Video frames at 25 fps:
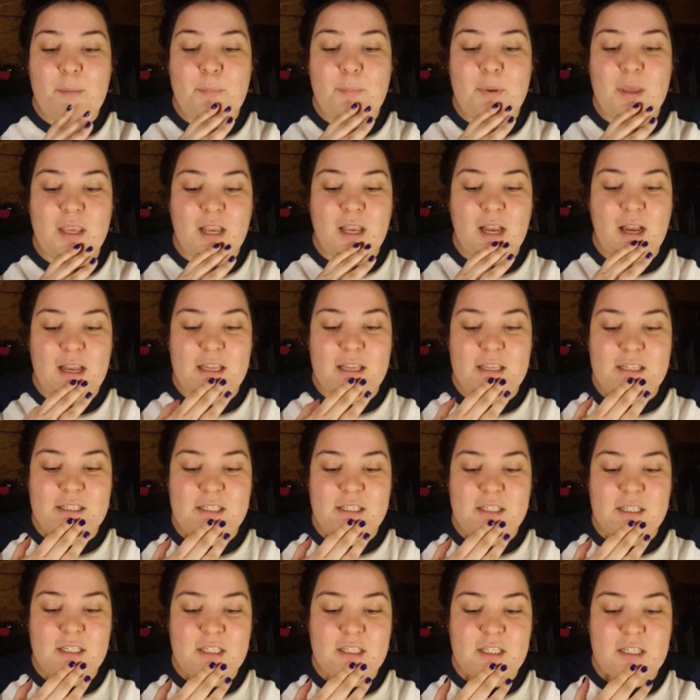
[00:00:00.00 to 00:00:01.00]

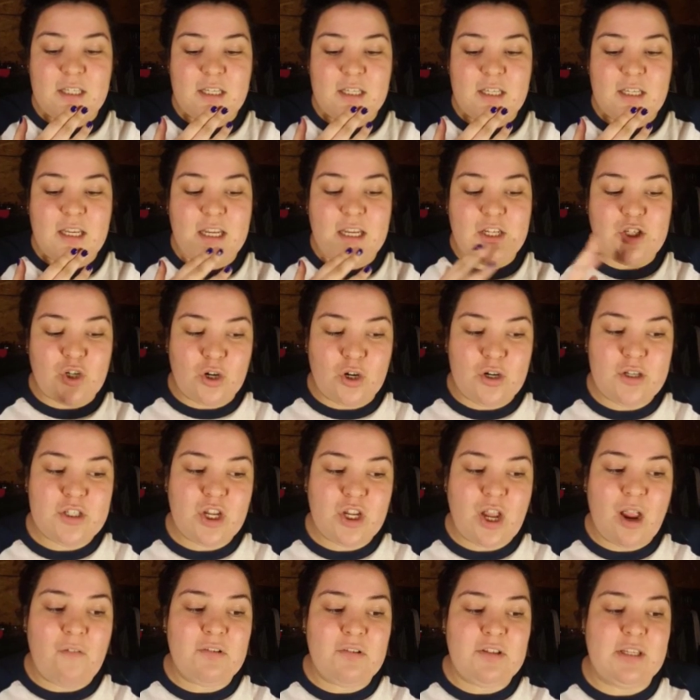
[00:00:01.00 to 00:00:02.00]
because he turns
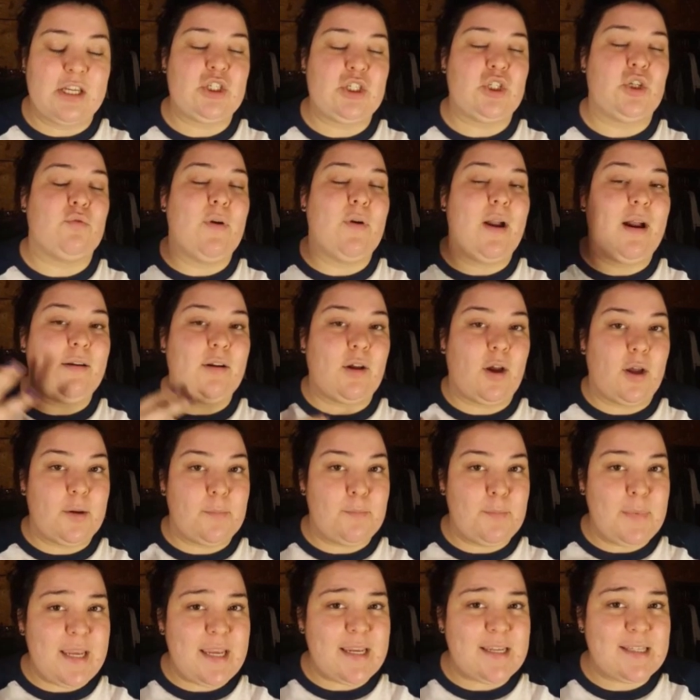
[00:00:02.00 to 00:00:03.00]
the conversation around
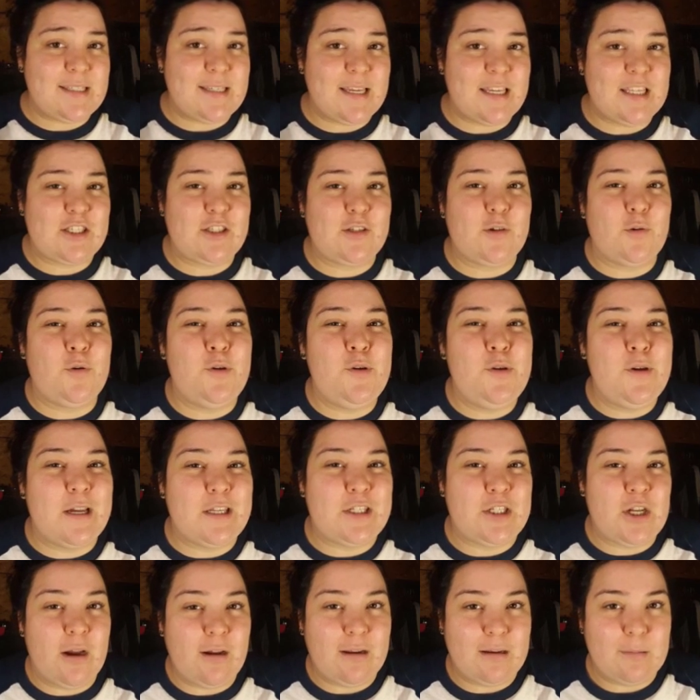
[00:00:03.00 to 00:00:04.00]
on me and says, so who are you
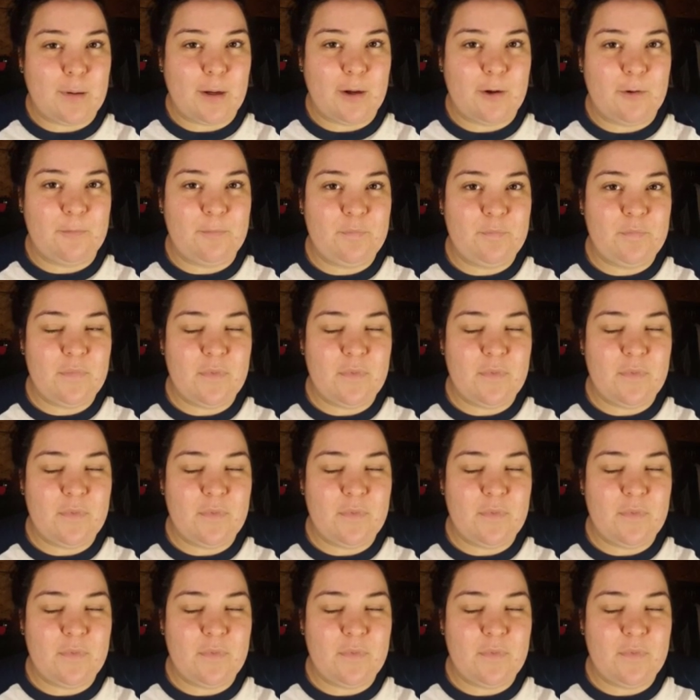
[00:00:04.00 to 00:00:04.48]
guys talking about?